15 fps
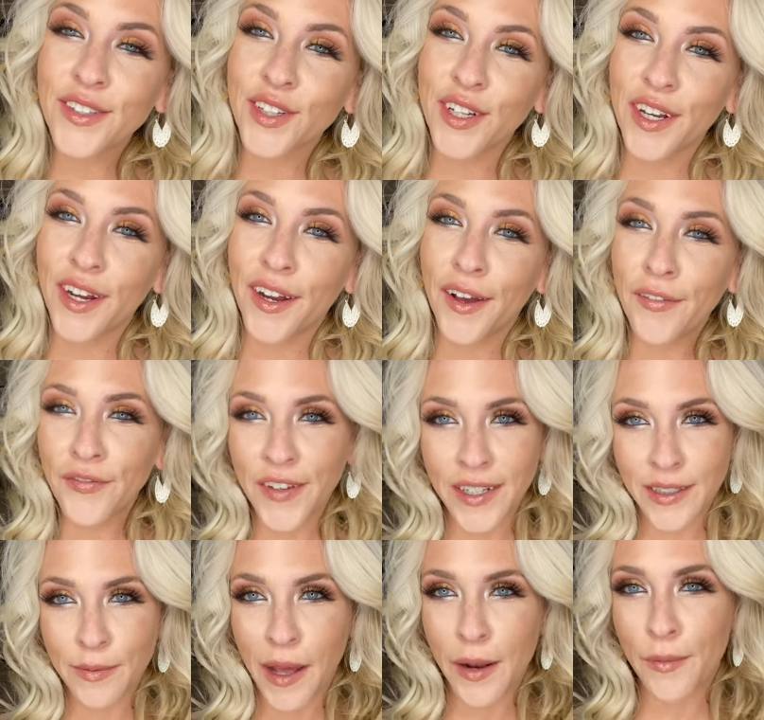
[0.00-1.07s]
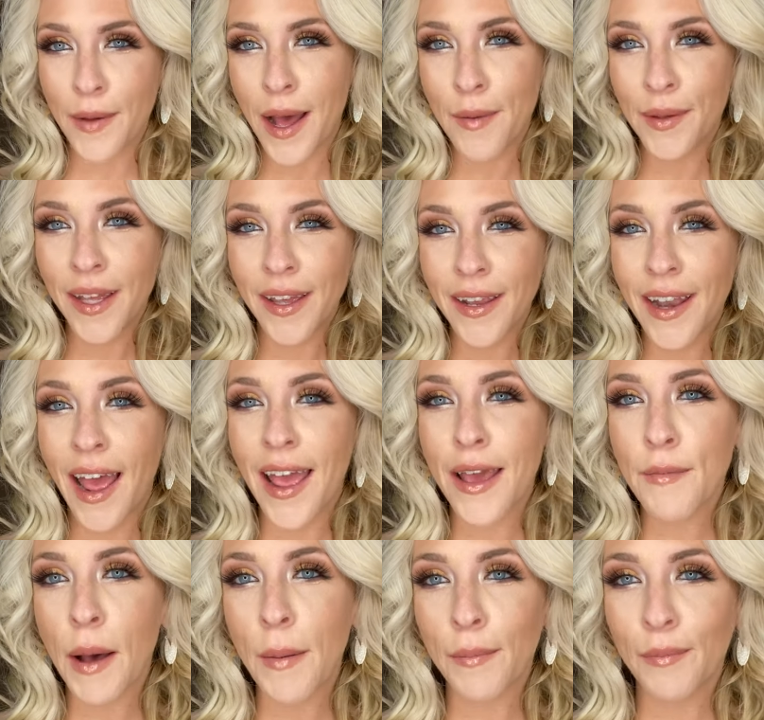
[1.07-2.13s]
your girl, Fitness Model Momma, and I
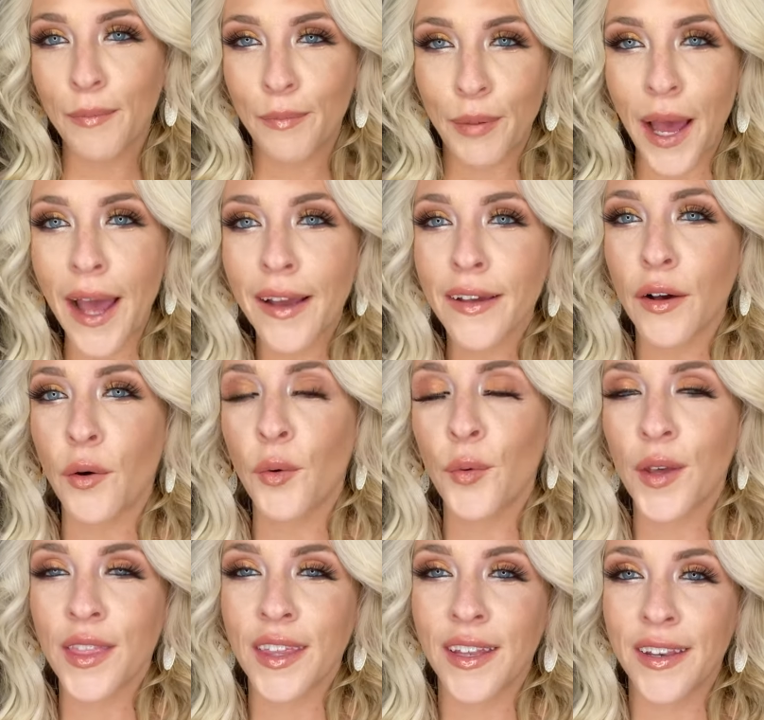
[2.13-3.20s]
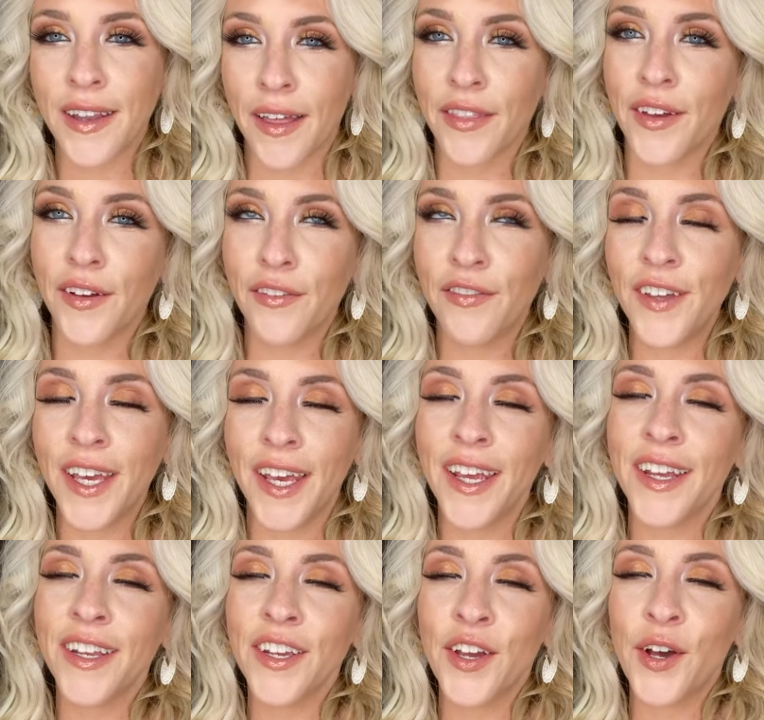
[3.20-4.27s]
am back with another
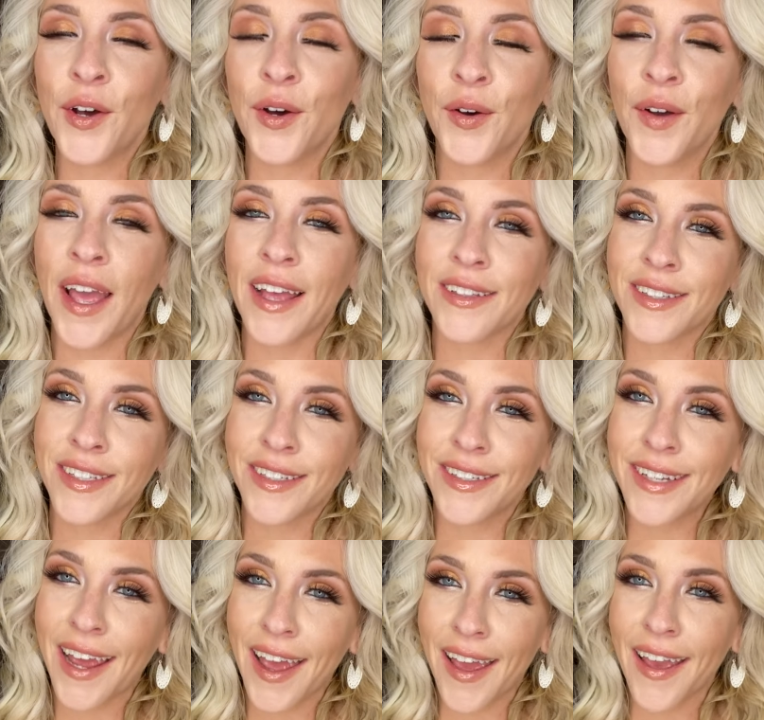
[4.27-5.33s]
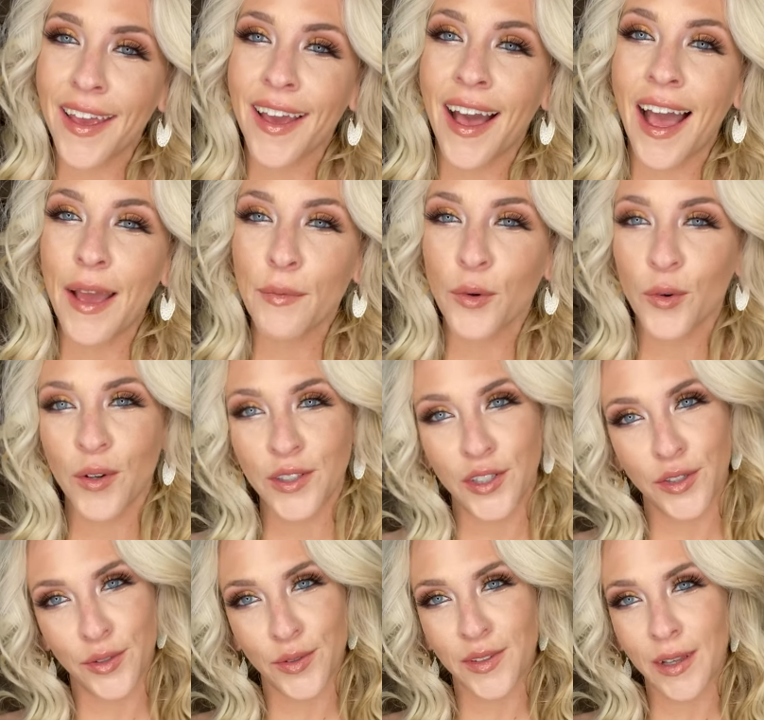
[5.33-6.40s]
video. And today I'm going to
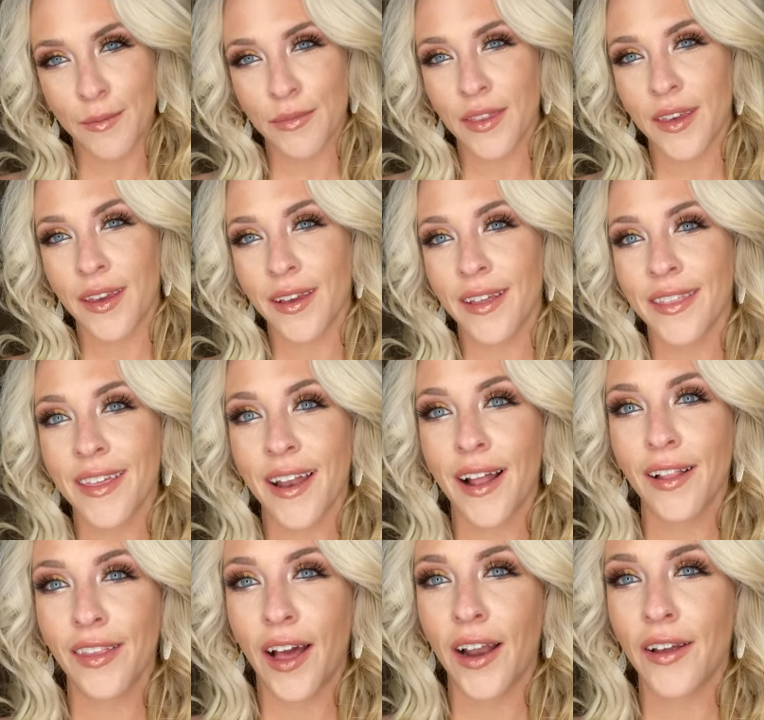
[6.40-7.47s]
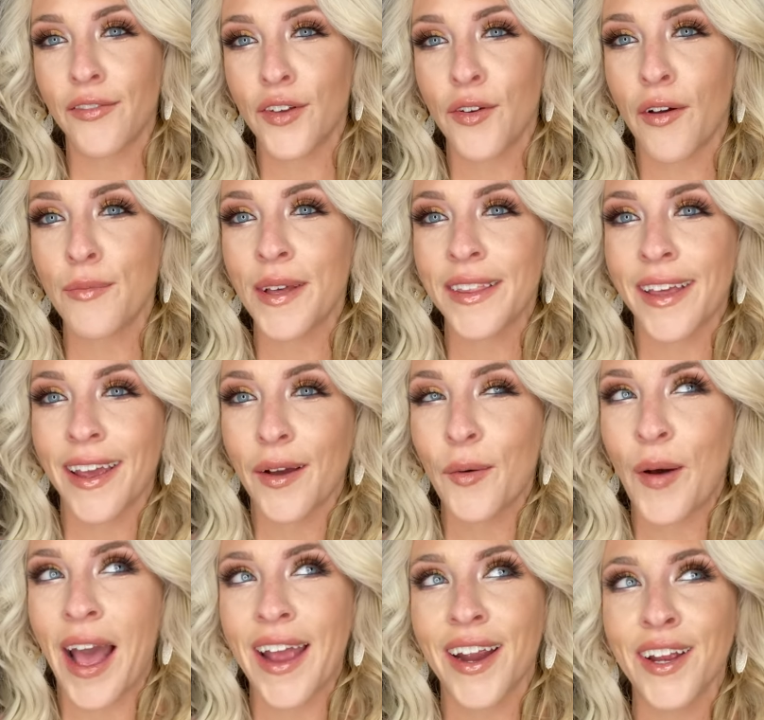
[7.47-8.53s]
do something that a lot of you have been like,
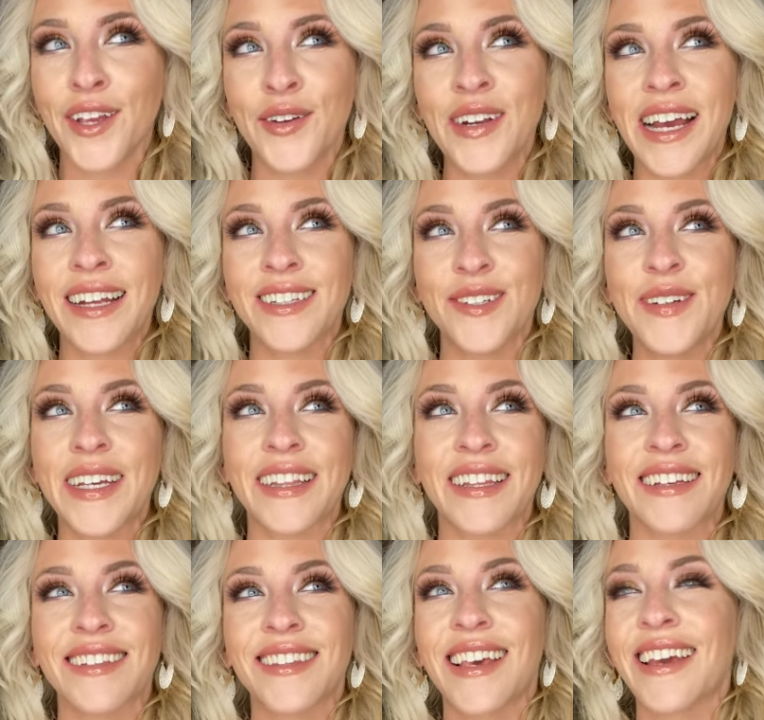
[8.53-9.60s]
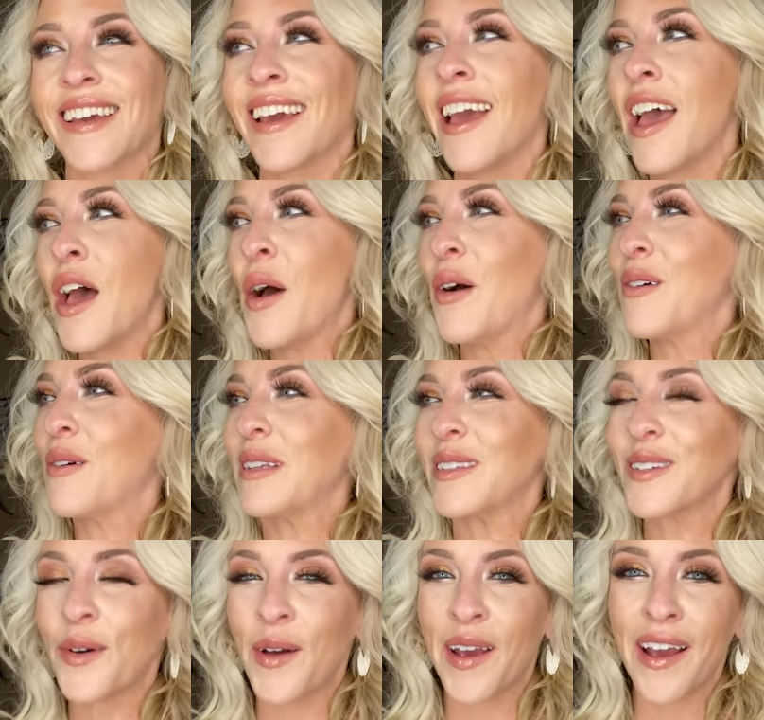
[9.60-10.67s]
why are you not doing this? Like, what's
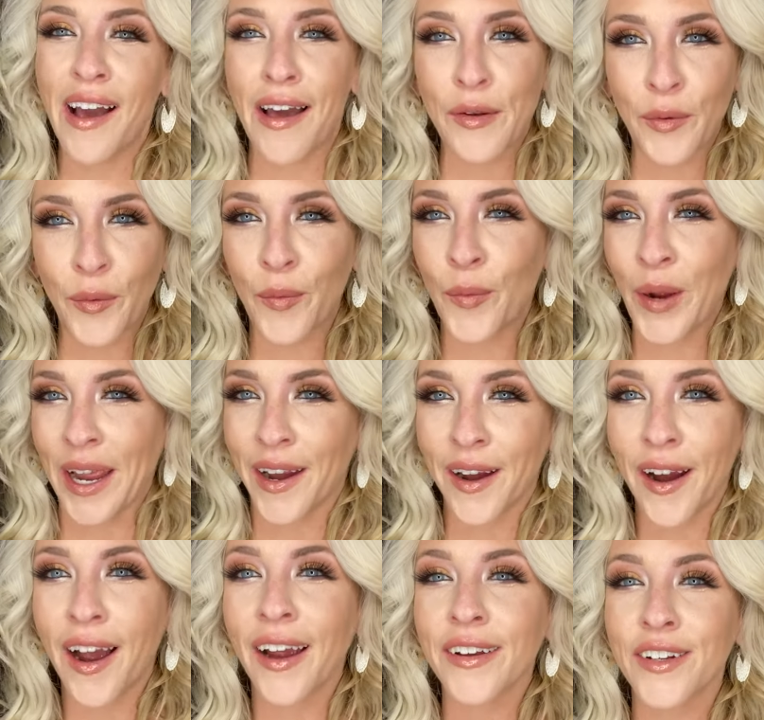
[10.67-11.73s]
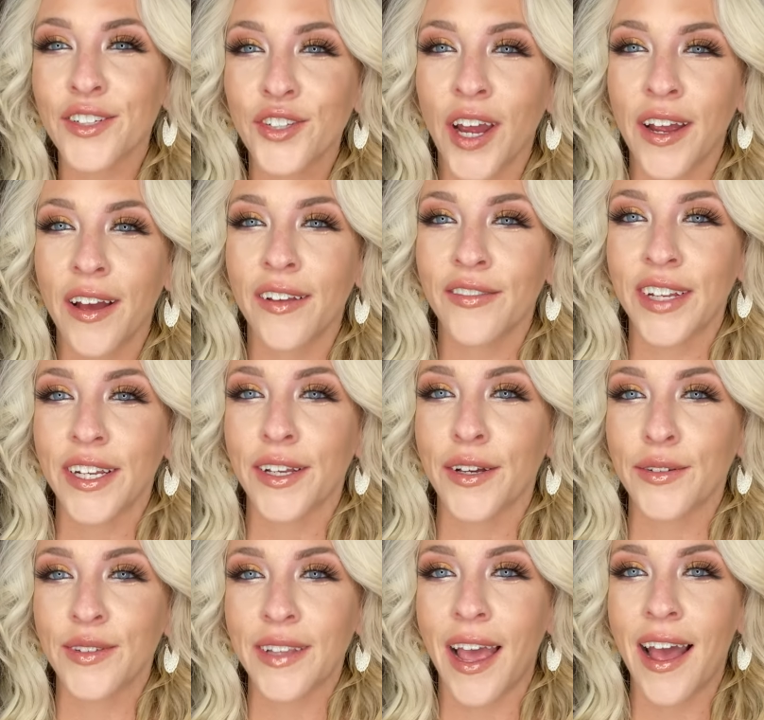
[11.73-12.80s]
going on? Where are your try-on
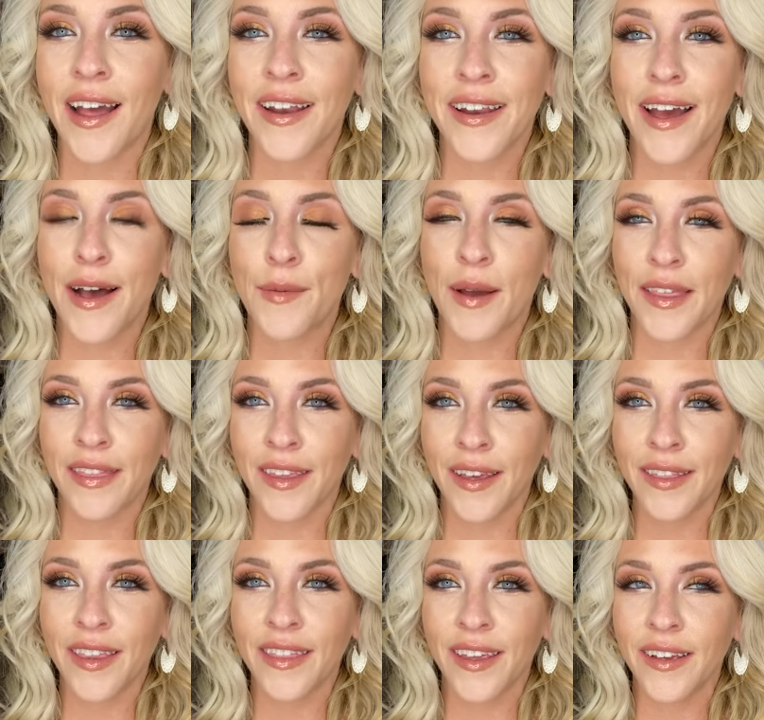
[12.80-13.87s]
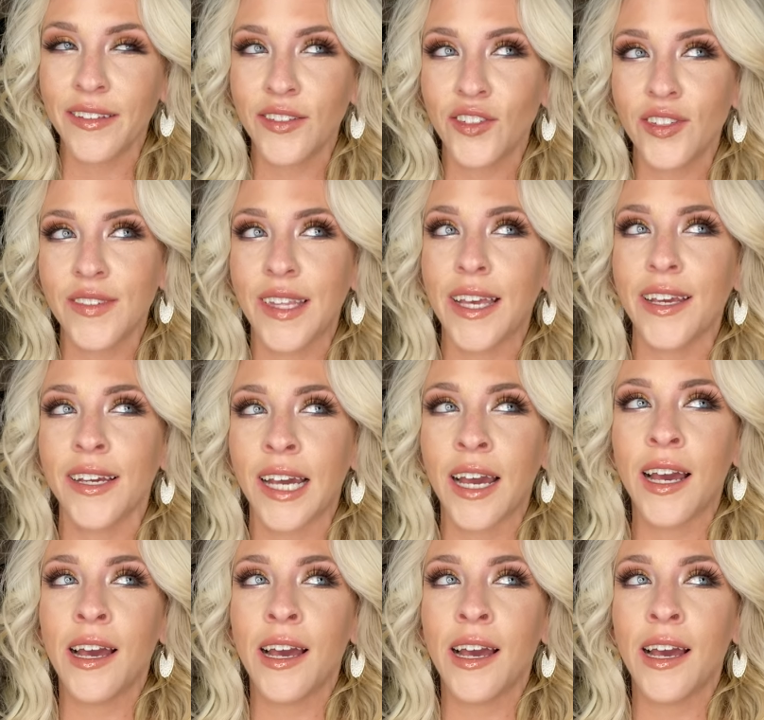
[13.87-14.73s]
videos? And um, I think the thing is just like,